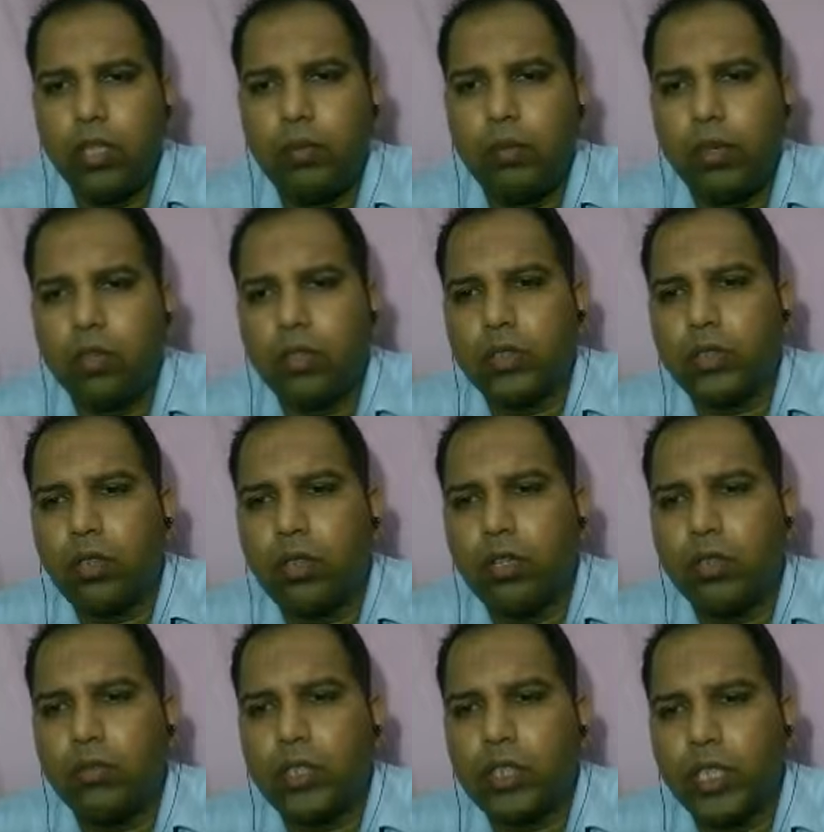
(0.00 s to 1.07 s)
because all
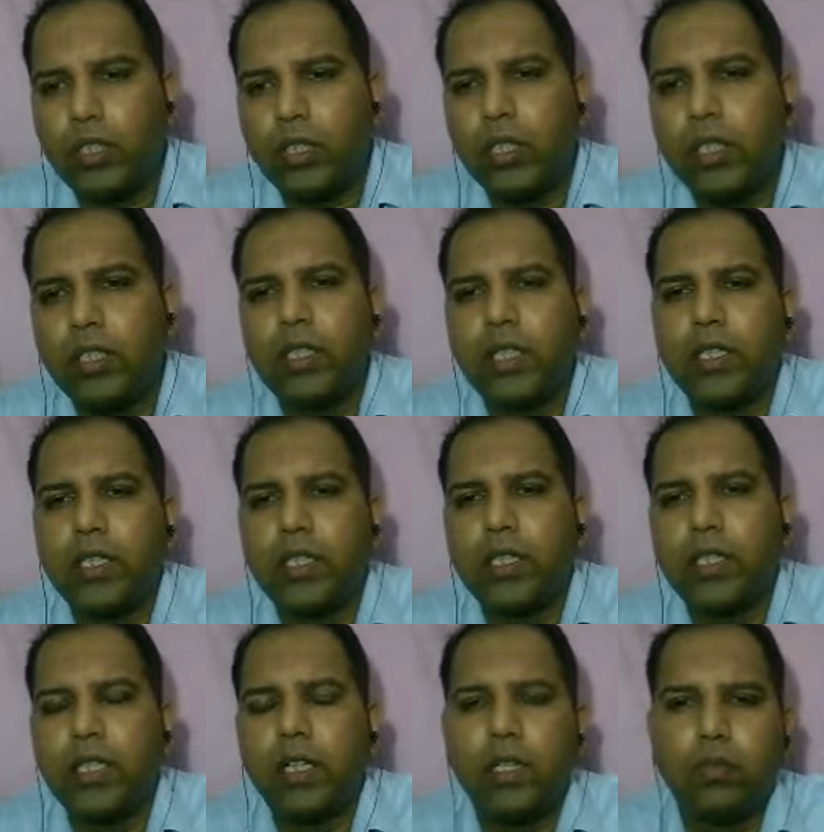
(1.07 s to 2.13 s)
the machineries that are
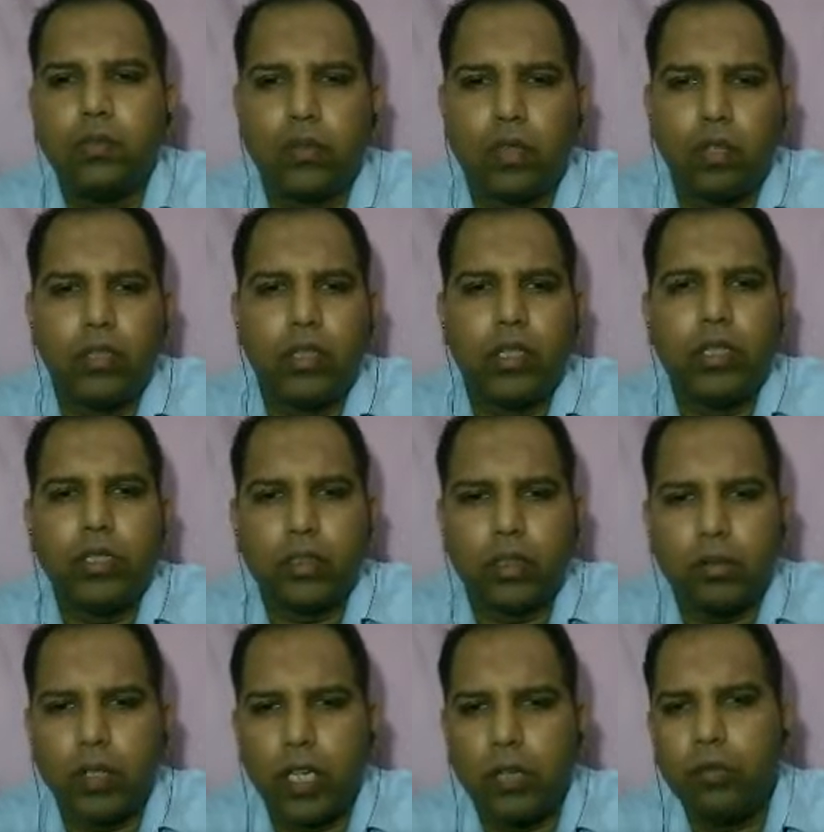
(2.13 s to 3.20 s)
involved, they
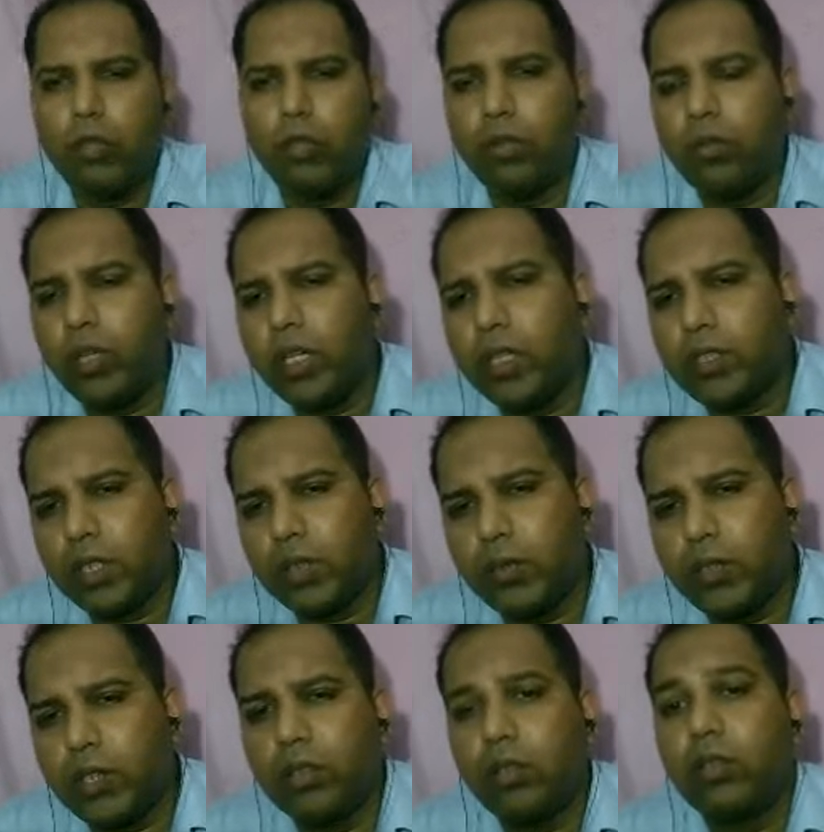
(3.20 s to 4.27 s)
sometimes do need
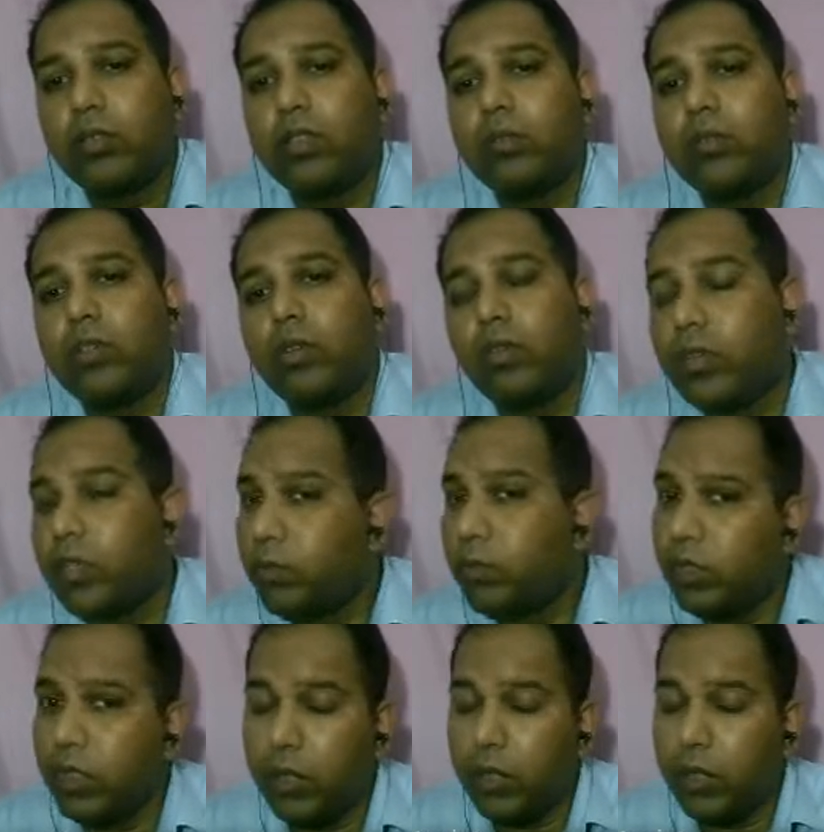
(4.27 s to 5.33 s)
servicing or some sort of
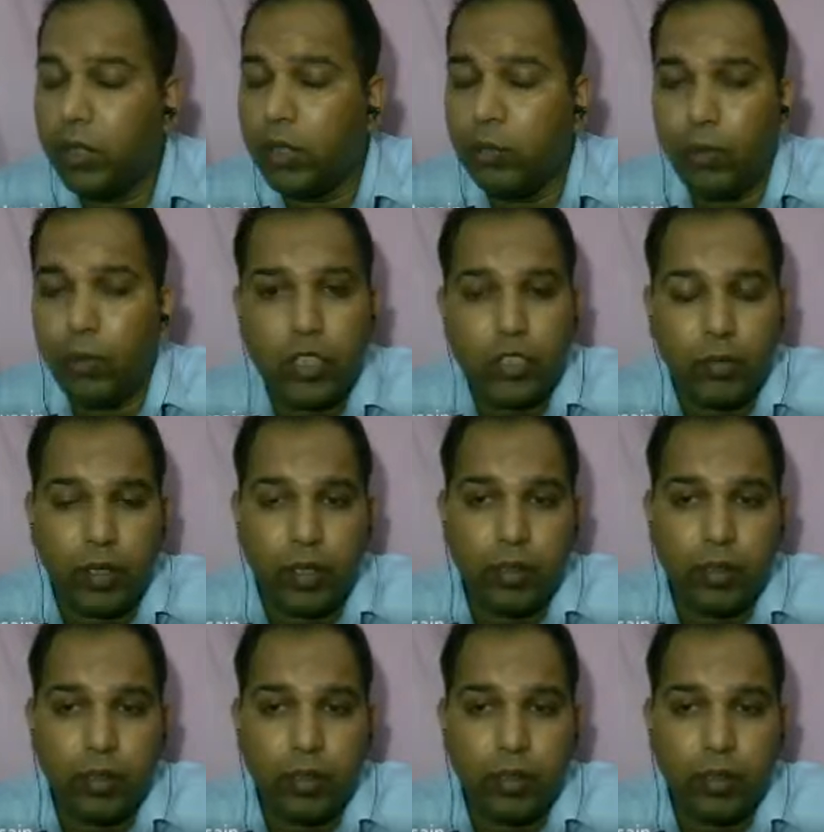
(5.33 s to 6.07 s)
replacement.